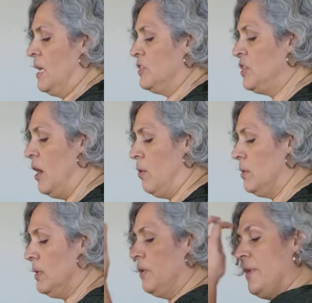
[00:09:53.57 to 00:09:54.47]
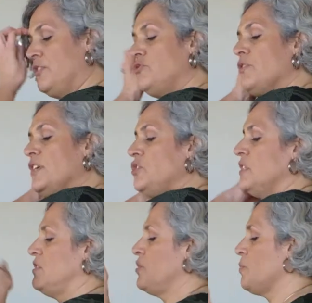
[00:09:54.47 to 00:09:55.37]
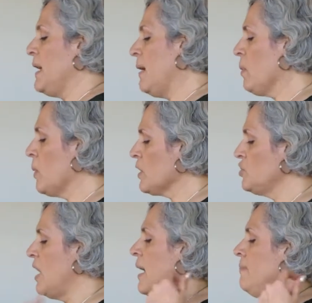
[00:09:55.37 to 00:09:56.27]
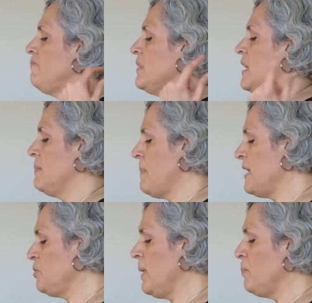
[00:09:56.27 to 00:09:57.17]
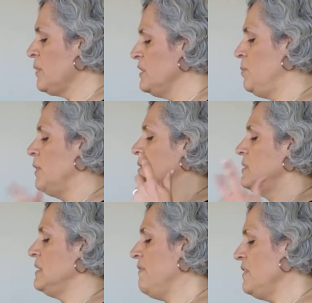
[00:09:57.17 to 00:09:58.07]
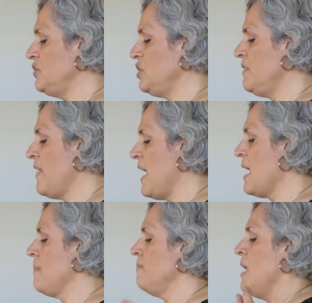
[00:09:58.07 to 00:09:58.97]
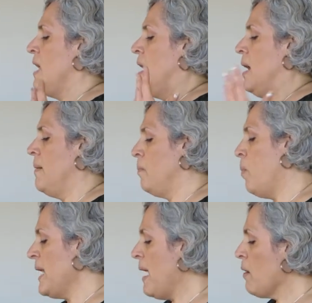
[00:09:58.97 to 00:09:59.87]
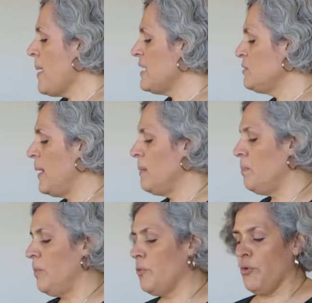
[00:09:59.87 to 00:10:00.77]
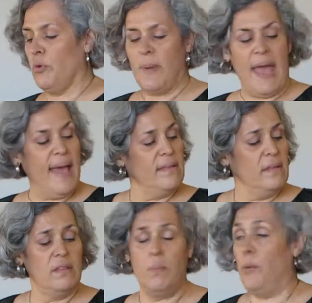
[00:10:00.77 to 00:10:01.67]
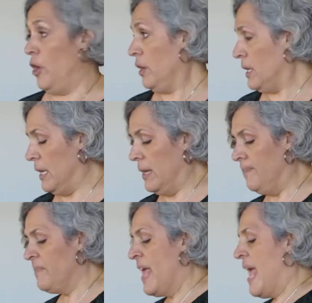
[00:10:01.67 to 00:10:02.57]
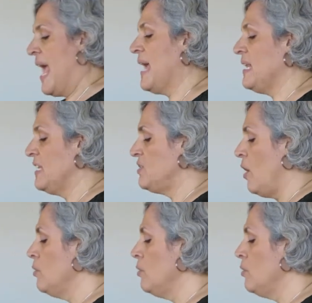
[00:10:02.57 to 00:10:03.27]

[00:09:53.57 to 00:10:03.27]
So, the registration is a three-hour workshop, mastermind principles, definite chief aim, a 1 hour mastermind group and the book, and it's